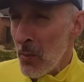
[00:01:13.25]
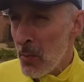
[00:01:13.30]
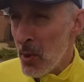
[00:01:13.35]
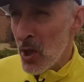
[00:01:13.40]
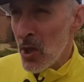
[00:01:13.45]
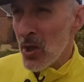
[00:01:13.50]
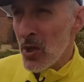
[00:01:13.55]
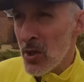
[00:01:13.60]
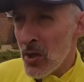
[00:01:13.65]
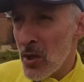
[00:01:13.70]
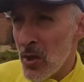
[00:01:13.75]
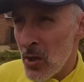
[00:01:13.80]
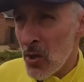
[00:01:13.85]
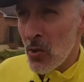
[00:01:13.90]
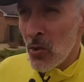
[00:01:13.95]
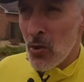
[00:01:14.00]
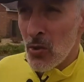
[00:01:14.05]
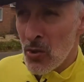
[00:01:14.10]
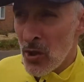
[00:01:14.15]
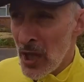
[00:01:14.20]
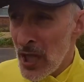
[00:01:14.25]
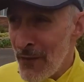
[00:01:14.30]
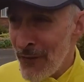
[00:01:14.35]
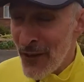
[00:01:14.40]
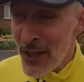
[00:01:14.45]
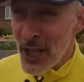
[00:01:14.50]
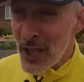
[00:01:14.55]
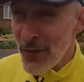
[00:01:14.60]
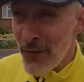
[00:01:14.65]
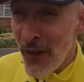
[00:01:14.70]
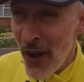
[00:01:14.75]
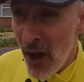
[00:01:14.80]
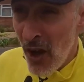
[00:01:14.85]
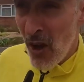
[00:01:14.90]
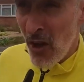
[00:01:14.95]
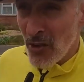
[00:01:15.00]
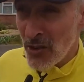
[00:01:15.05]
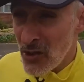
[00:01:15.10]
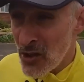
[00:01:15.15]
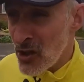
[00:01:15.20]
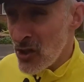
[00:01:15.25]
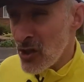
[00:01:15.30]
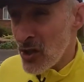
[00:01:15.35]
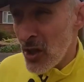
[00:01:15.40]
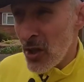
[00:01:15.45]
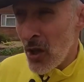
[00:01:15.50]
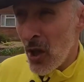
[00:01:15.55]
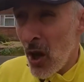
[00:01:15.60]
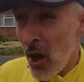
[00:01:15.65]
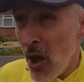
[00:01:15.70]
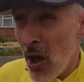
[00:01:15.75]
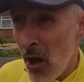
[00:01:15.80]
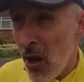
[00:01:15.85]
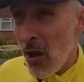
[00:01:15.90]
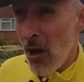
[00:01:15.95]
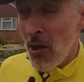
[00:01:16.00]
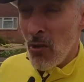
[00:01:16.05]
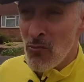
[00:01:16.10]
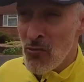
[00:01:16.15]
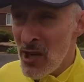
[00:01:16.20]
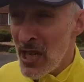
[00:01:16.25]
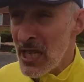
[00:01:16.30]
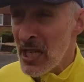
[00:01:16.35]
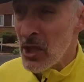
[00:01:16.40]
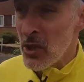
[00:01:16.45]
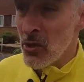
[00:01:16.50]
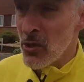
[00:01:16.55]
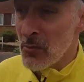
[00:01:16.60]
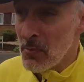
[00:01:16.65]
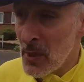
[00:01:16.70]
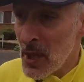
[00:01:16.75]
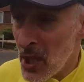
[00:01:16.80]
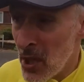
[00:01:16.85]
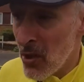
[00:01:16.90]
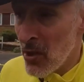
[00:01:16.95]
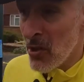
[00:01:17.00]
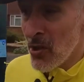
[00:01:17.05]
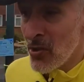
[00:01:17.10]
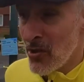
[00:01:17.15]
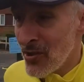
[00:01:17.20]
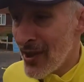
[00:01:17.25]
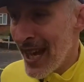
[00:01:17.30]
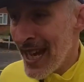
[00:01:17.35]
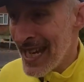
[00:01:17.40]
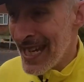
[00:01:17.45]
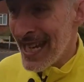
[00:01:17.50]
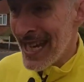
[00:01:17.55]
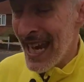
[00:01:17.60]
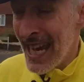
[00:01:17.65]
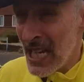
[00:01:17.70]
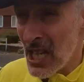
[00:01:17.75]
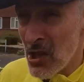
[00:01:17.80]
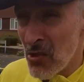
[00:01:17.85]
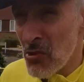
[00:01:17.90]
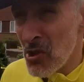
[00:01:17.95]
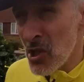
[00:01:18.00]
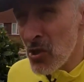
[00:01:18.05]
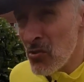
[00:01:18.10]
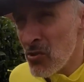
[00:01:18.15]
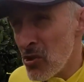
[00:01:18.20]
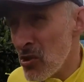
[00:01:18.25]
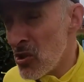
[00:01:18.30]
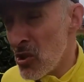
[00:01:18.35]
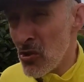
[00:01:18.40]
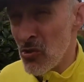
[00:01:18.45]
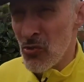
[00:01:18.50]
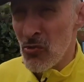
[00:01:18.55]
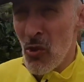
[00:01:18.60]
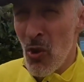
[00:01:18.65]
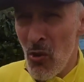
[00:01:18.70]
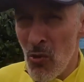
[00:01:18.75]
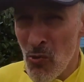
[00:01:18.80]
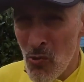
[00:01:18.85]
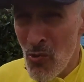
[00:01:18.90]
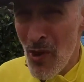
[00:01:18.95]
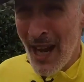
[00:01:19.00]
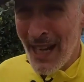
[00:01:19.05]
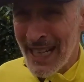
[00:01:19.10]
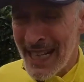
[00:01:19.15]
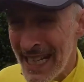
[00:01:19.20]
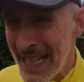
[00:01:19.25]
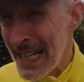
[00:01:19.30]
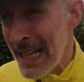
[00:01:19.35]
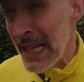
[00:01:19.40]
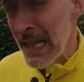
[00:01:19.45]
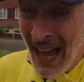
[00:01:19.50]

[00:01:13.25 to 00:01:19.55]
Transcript: But the finish fasts are really good because they get you used to running